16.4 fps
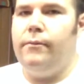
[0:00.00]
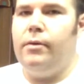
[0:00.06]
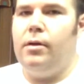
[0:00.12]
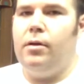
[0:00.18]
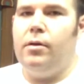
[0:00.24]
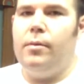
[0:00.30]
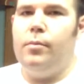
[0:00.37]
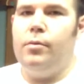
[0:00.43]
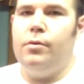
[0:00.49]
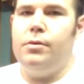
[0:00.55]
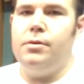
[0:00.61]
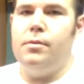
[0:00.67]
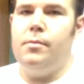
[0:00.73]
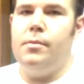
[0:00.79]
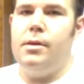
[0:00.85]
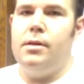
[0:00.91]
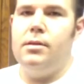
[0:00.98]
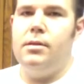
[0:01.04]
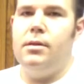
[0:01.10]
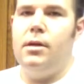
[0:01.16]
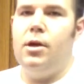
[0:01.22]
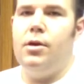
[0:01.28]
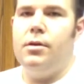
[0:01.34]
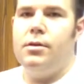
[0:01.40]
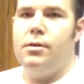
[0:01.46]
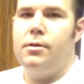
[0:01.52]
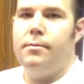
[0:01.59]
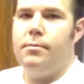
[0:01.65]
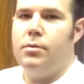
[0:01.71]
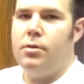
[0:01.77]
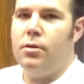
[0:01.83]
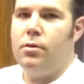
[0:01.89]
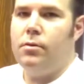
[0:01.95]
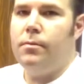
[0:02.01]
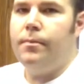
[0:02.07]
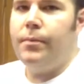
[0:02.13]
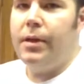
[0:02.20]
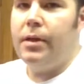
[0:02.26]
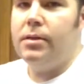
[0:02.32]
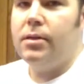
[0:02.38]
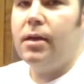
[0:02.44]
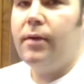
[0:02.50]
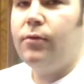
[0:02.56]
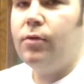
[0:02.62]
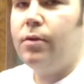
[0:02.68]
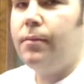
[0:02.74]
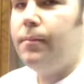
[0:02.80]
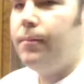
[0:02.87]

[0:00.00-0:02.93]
follow it up with some beets and carrots. So let's get after it.